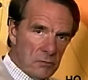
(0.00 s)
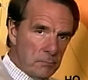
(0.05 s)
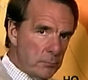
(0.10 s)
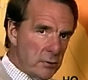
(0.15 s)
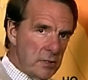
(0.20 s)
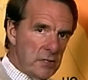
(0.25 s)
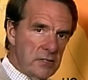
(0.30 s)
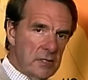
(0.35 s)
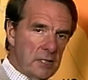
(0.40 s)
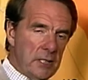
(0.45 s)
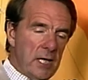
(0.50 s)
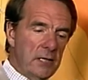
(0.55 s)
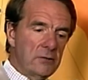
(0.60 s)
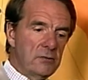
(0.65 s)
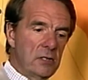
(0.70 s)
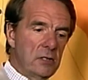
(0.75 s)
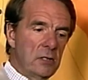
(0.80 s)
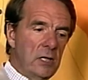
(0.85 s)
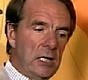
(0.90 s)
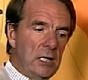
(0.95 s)

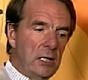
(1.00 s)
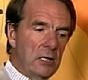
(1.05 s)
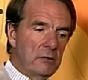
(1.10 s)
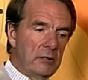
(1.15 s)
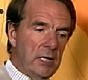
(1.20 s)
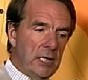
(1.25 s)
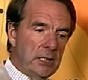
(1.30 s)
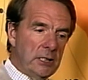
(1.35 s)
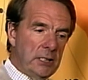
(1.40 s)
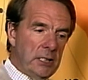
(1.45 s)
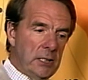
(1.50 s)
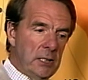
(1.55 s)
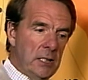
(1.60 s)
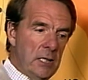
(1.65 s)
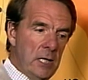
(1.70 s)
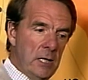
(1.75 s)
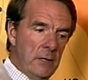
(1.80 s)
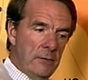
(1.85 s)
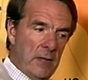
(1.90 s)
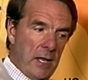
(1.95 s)
pre-selected incorrectly.
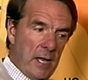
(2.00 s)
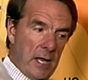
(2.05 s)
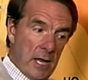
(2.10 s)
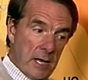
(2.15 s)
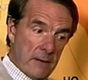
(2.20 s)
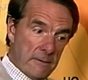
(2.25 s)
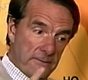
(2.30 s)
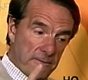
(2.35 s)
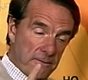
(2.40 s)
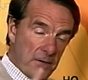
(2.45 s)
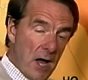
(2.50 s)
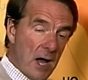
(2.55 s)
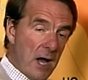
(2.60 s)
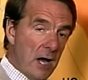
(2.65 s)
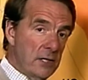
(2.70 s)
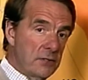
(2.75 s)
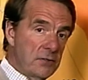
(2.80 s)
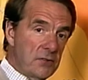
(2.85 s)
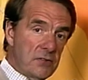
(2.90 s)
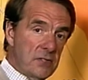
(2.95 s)
They had
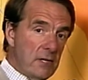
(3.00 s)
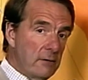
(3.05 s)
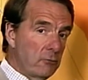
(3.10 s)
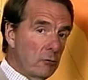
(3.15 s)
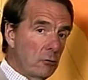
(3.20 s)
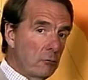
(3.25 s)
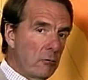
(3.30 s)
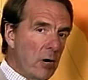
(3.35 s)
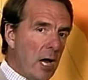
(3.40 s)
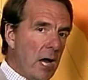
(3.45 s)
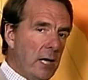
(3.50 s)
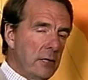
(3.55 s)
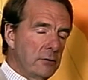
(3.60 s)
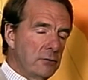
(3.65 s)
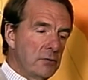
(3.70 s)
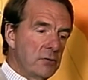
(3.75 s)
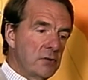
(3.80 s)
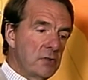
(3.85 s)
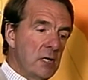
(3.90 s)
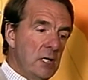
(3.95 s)
fired several
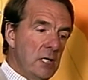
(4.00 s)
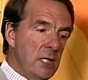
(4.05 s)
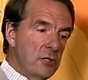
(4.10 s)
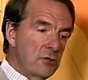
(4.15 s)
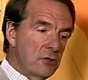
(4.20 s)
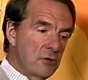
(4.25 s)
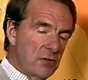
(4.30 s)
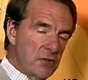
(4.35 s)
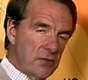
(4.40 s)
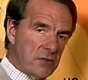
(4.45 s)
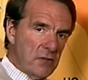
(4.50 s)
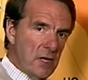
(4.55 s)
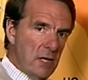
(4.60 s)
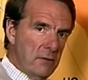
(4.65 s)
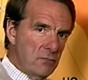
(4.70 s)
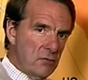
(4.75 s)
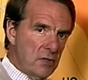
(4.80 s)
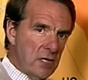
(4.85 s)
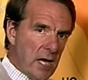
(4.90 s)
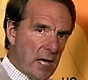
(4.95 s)
rounds into the
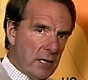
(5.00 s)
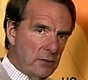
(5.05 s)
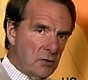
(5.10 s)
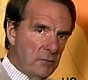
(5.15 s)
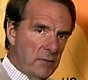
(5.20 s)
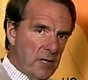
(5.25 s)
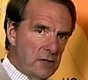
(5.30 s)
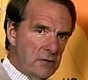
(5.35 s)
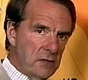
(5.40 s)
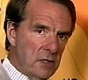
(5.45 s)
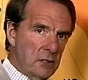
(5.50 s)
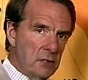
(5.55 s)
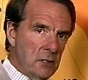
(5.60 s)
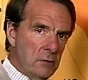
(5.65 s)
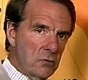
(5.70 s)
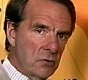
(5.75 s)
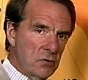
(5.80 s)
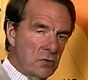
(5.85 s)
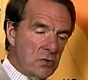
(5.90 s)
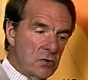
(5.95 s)
same tank to make certain it
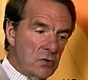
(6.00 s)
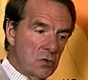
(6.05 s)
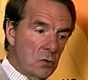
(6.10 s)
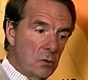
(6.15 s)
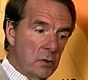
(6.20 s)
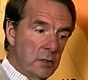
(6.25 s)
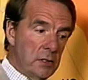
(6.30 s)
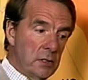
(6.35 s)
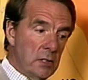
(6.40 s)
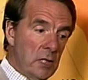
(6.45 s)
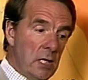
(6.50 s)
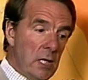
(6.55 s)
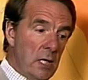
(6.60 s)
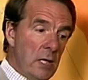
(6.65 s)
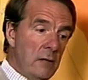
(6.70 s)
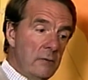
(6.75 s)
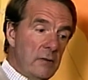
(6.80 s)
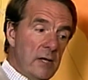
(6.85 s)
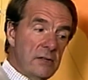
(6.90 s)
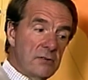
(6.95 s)
was destroyed.
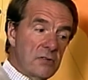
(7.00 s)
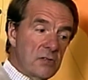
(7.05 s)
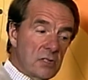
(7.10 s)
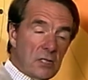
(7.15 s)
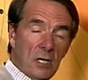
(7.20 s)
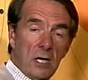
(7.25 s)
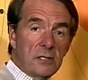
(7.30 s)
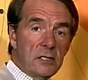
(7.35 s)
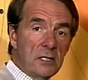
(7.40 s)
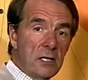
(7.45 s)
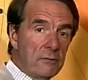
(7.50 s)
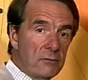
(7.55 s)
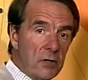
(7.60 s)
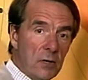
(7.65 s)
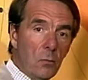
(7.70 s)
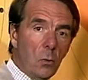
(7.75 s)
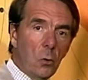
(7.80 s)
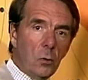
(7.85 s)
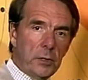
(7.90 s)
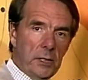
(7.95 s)
They had started every
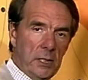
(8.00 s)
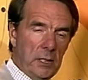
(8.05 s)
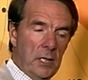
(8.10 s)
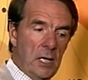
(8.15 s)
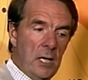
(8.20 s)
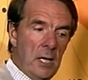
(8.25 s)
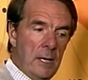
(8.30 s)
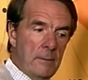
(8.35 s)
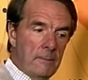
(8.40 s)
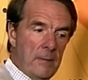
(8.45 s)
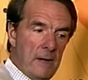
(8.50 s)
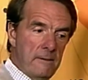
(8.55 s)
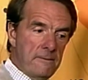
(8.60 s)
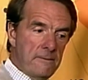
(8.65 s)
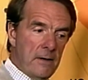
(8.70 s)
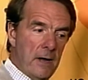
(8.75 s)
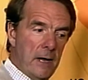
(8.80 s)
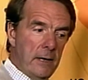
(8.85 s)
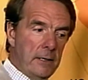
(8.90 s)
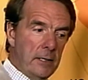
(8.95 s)
morning by
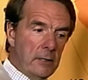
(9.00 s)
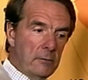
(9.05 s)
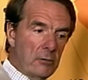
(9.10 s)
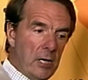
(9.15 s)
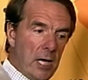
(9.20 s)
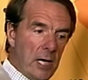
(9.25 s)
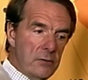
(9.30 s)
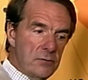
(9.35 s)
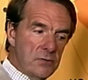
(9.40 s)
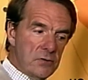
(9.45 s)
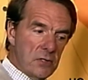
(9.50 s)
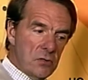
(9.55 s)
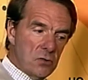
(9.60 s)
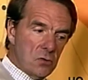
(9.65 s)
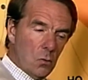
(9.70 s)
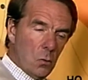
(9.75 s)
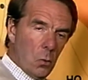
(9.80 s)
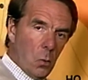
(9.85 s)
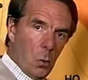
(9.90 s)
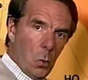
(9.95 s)
firing rounds
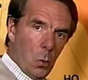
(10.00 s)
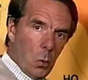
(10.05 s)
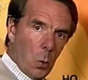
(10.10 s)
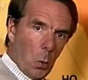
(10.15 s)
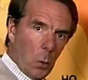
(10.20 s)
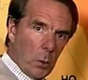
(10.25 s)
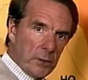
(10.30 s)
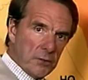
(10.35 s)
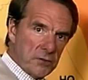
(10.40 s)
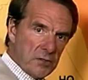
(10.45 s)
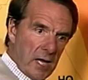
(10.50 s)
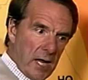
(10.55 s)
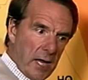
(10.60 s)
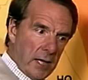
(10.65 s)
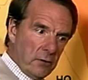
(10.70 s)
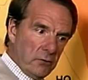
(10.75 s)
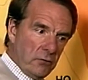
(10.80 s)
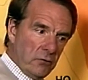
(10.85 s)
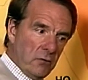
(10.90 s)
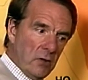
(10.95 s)
into all the
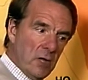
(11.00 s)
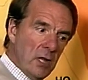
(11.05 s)
tanks